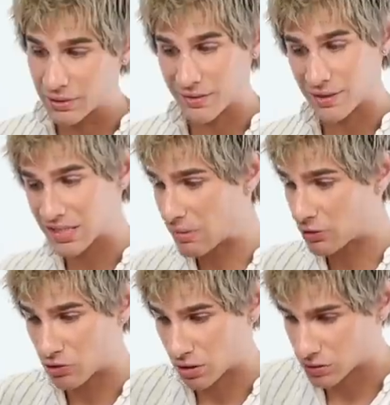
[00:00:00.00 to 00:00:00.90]
Doesn't
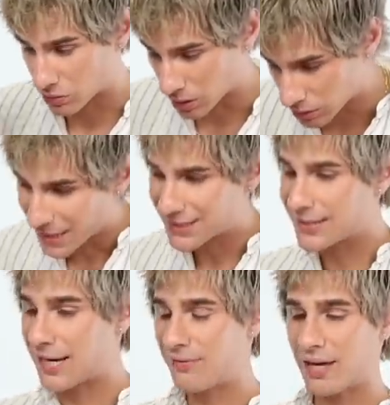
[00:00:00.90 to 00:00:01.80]
smell drugstore.
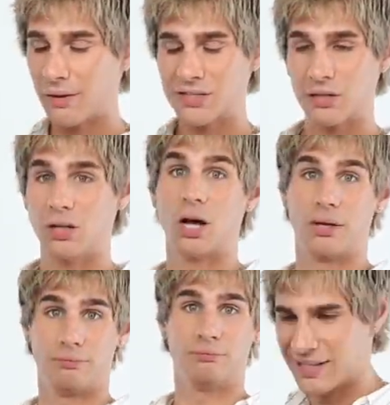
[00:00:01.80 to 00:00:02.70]
It's giving
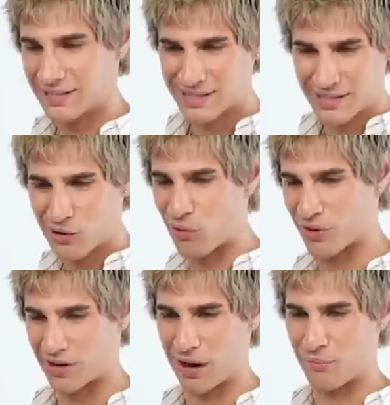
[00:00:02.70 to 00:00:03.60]
salon. This is the
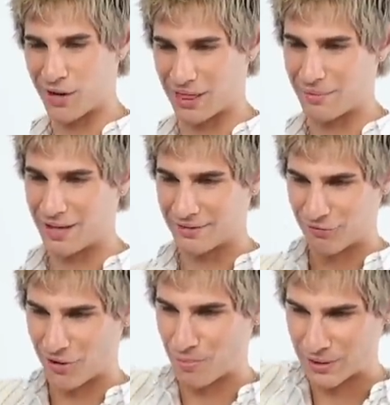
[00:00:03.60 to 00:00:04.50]
order I'm putting them in
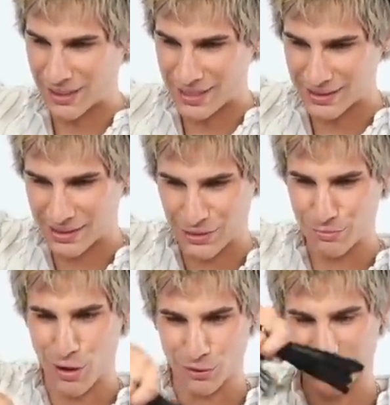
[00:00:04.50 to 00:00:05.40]
from least to
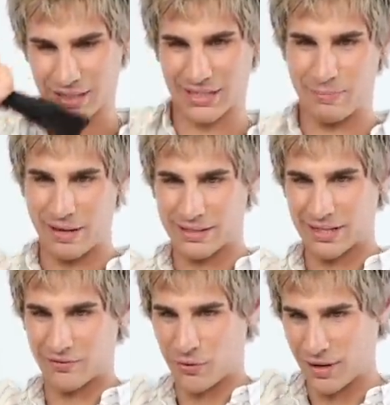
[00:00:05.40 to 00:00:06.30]
most
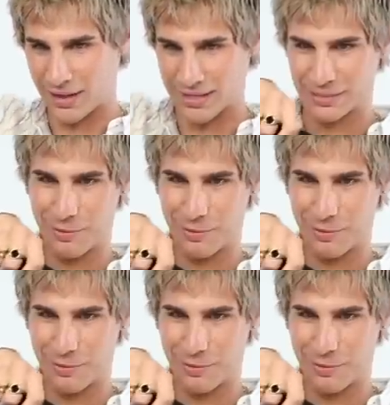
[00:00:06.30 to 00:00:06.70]
expensive going this